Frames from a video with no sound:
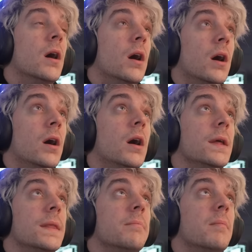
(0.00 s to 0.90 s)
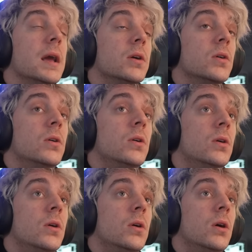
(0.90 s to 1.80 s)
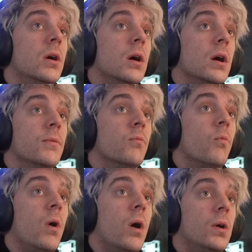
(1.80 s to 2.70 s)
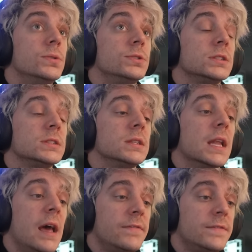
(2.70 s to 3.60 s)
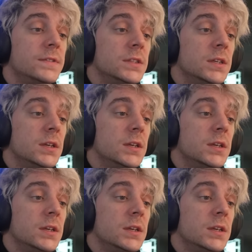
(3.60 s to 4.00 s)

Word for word: Uh-huh, and then Michael and Walt just left